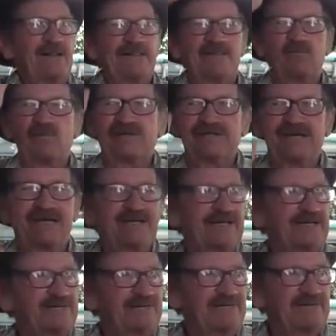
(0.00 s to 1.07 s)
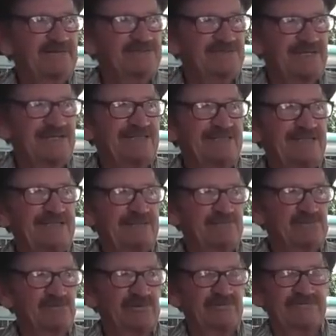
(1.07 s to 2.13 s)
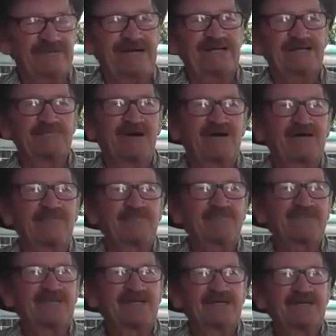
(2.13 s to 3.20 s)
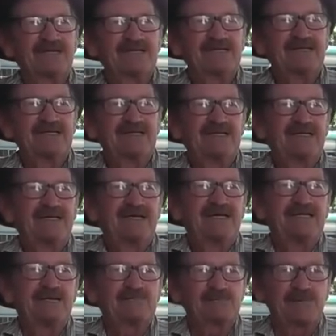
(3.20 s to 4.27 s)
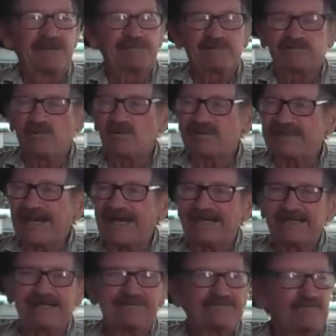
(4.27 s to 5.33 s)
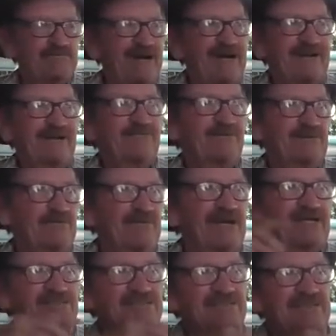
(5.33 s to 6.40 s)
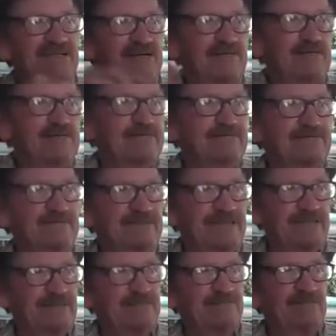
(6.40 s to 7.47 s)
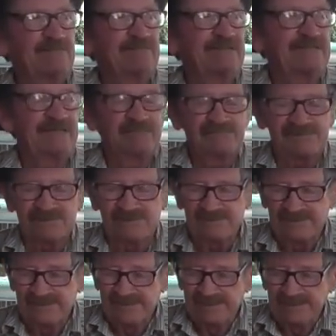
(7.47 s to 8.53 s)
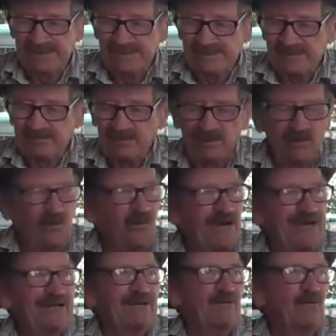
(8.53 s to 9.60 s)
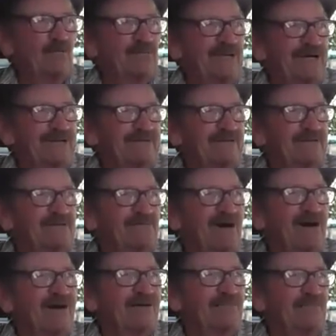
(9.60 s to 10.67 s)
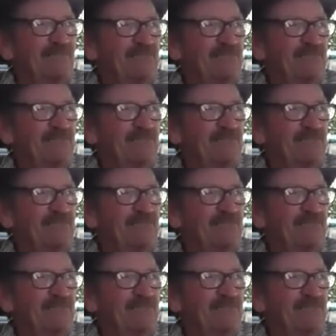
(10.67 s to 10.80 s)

that went down into this thing, and then it was real flat in the bottom. There was people throwing cattle in from about every direction there, getting them. And there was a little old antelope down there in the bottom,